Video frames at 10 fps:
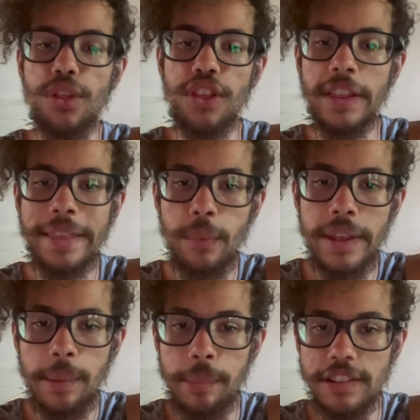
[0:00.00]
think that we
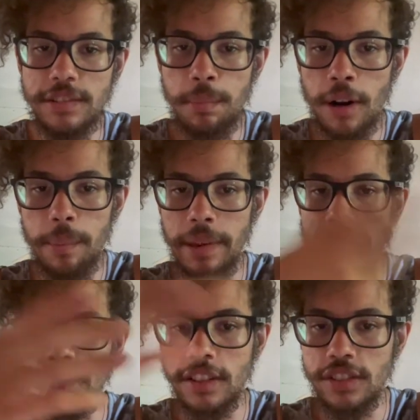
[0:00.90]
can be smart
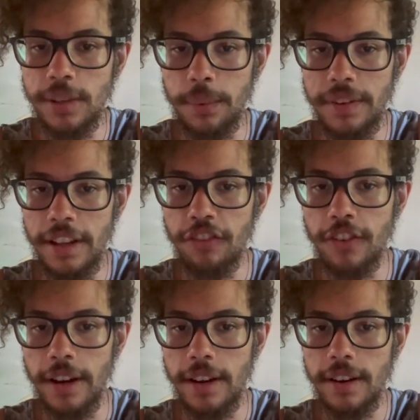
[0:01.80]
because they're so
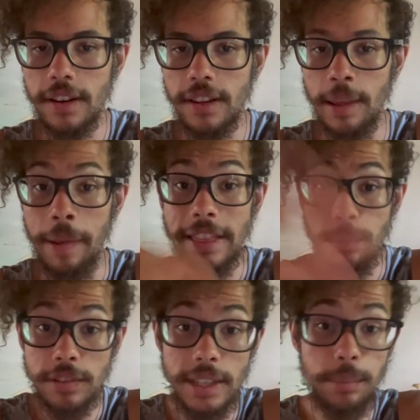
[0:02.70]
different they make them
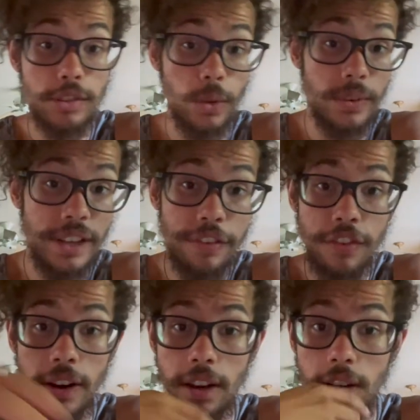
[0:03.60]
seem so
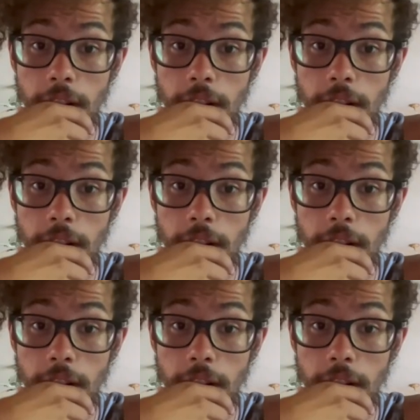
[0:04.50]
different